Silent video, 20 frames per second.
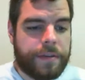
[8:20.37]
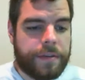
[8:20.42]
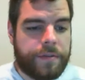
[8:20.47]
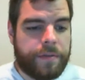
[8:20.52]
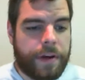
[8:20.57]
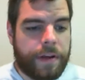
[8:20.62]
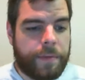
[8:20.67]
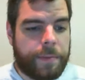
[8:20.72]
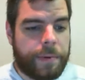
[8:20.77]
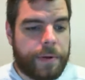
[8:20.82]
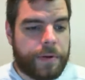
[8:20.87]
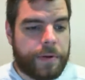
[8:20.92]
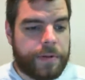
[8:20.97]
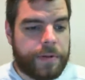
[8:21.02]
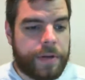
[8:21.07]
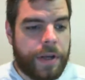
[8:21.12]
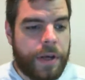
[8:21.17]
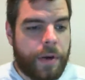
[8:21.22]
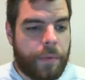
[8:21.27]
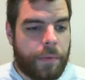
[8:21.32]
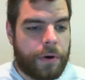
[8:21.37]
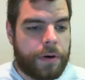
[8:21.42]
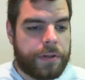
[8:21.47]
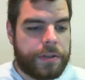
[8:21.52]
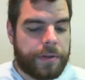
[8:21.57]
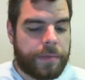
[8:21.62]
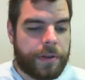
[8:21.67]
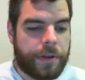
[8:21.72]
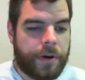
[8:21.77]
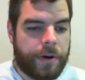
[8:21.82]
developers, what are
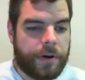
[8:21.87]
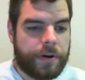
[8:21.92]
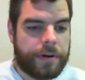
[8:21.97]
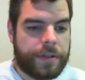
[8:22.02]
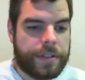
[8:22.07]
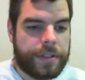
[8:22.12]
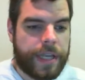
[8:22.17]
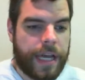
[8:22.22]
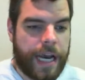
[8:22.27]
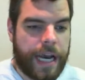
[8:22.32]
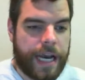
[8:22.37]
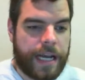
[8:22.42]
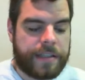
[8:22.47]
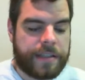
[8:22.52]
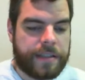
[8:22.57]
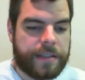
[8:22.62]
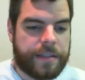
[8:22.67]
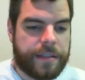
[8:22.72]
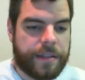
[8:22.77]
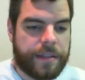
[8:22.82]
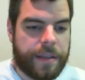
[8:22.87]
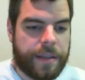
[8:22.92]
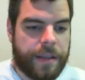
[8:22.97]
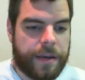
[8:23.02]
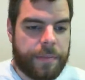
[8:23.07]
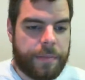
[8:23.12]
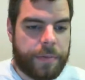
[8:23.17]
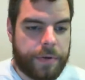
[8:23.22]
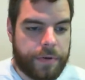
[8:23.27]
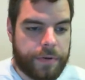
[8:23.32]
some of the hardest tasks
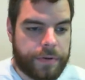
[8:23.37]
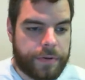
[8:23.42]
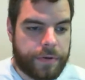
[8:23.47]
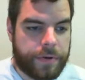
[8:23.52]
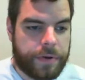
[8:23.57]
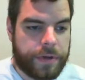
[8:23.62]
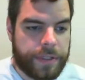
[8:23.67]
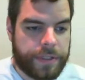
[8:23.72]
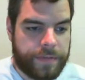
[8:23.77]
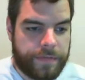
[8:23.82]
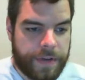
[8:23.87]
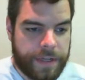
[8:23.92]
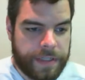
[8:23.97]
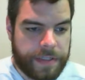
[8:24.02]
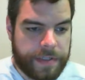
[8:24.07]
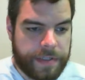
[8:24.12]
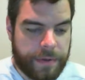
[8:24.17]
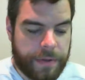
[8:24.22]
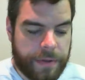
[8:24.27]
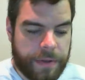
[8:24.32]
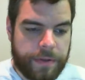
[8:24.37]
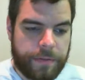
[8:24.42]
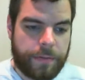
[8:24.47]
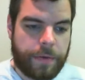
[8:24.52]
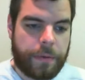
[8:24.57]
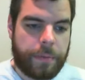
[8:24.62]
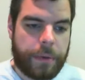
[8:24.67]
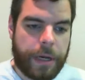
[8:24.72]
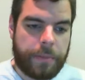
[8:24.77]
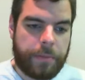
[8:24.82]
that a producer is faced with?
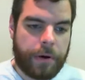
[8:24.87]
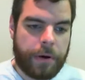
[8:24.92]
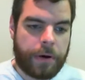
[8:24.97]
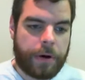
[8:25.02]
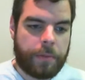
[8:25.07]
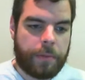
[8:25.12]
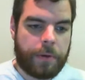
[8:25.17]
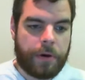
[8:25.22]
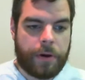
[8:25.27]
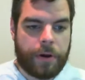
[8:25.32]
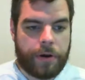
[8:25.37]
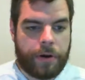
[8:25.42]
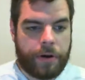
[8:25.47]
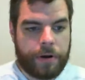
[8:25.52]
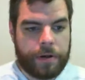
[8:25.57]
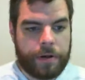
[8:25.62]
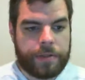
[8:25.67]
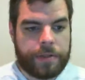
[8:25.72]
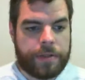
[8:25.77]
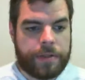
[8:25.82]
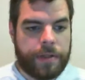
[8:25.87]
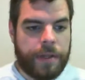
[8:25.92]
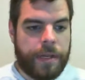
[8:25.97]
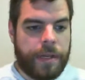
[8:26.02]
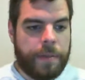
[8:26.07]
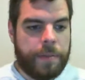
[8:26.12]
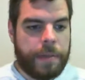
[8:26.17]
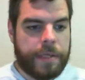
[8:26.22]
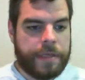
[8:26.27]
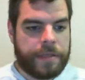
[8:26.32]
What about a programmer, an artist?
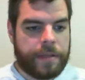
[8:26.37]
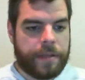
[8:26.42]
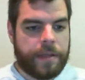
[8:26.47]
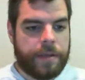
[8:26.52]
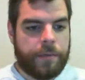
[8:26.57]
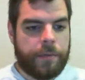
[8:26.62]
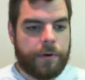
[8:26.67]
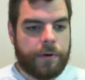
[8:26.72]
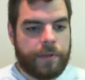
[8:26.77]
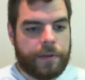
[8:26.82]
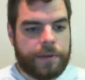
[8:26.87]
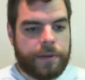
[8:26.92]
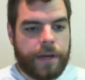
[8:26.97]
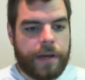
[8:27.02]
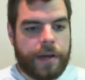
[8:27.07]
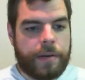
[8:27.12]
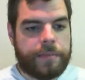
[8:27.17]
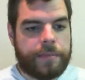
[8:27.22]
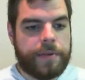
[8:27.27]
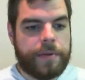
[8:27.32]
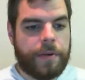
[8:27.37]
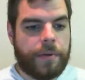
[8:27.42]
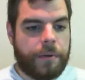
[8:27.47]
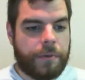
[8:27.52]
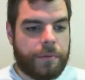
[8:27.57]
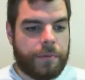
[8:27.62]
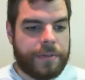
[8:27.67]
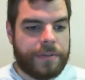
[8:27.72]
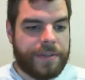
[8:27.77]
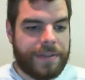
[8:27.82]
Basically, what are the jobs no
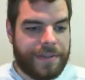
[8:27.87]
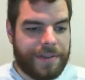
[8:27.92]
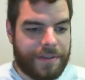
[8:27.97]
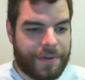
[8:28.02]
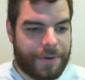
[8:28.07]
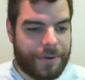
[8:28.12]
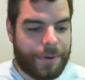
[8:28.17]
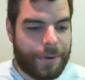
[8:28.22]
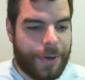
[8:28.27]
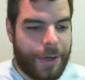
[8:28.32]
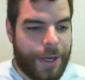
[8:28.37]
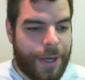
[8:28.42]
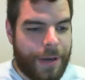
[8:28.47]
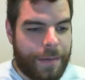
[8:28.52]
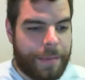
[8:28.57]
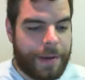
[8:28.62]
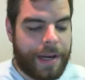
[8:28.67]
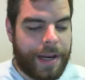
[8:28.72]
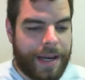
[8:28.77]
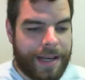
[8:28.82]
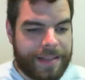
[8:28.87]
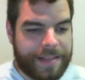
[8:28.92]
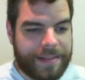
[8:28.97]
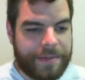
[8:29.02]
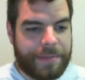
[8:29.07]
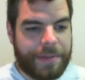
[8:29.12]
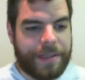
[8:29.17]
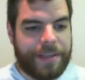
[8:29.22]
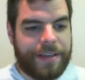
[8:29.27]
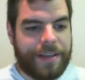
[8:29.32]
one wants to do, but has
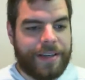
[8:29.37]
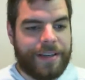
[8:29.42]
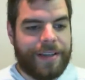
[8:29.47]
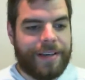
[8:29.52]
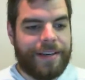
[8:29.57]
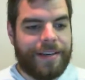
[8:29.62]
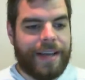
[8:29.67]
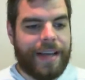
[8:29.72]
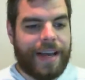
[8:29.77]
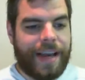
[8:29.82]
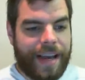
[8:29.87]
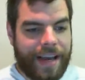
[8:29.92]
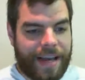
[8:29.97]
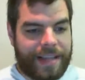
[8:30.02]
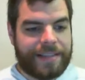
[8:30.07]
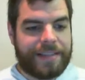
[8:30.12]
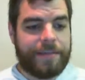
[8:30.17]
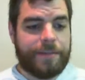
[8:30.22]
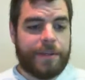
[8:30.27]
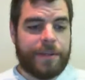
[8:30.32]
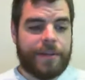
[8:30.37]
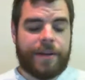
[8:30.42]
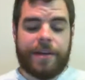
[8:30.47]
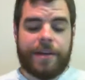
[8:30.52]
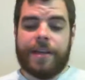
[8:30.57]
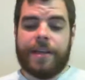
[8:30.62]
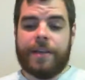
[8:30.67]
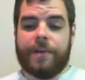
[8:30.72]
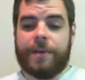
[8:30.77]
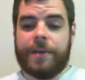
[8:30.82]
to be
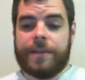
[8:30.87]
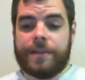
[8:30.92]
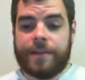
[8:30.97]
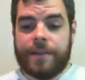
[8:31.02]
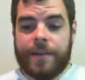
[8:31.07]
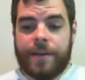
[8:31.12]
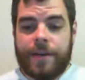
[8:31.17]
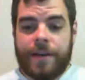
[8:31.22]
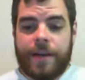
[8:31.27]
done anyways?